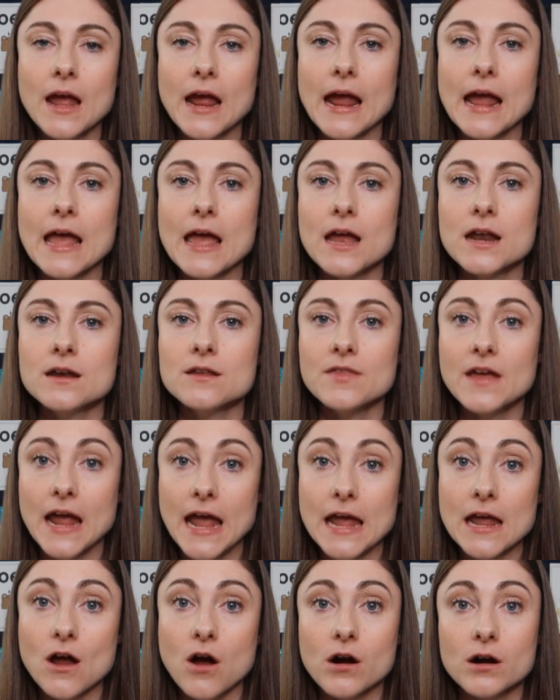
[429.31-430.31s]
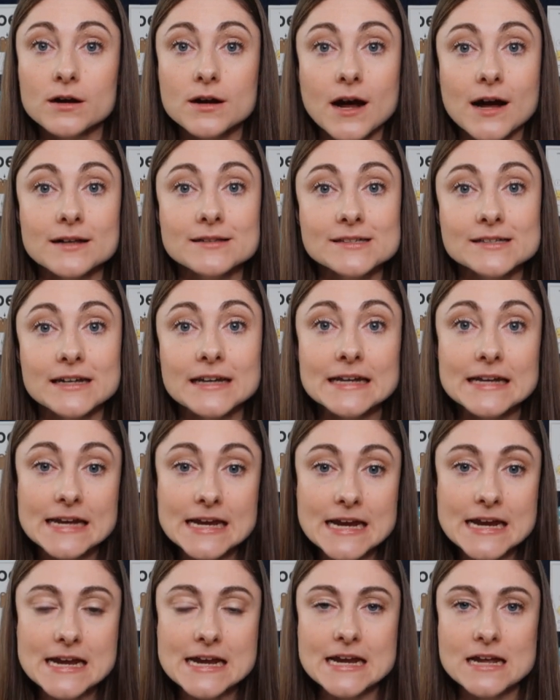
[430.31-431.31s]
And the AR consonant
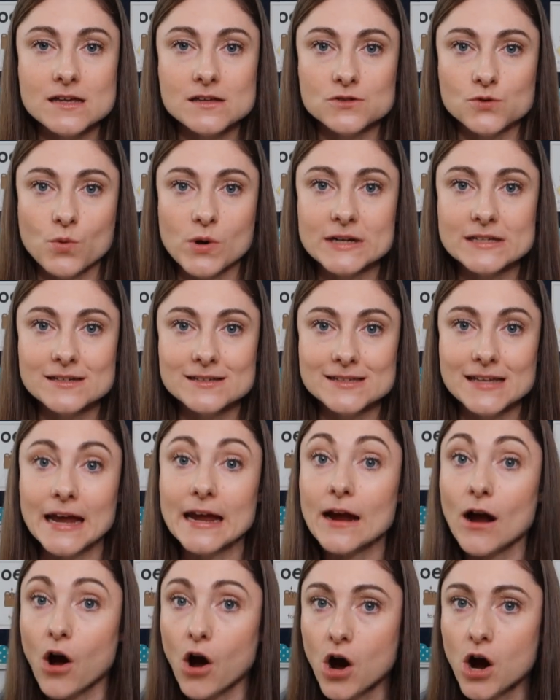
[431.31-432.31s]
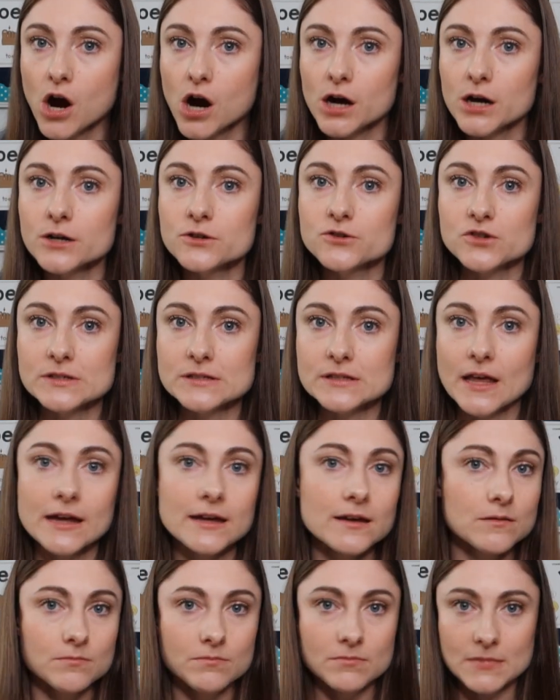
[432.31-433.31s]
E is going to say R, just
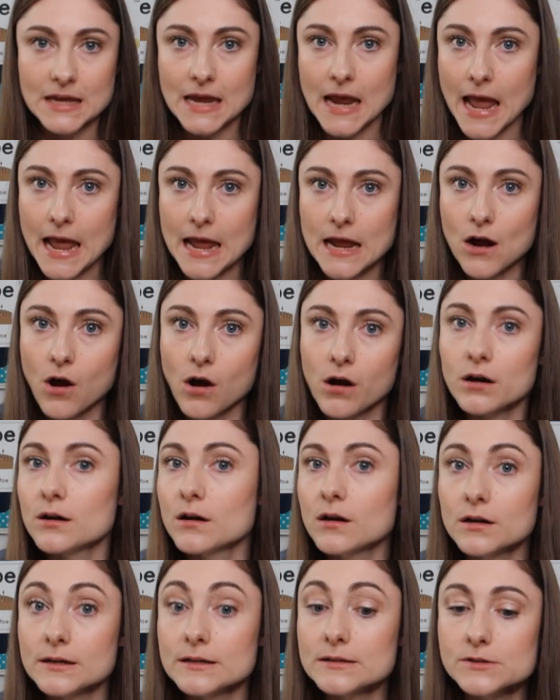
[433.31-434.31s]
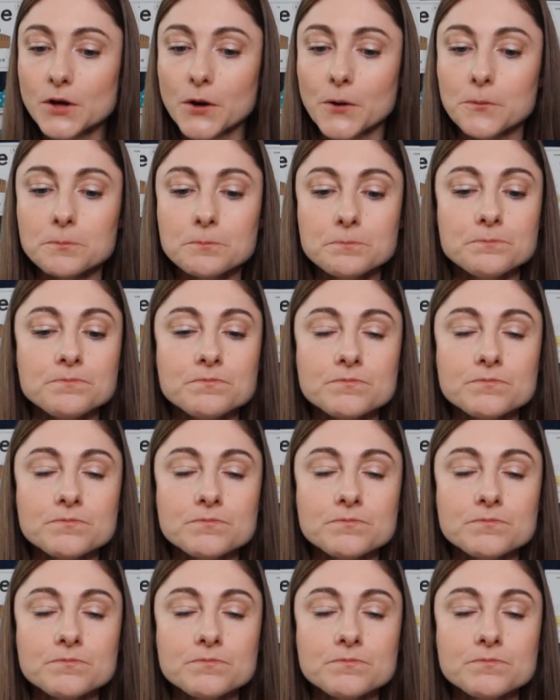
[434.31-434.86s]
like the AR on its own.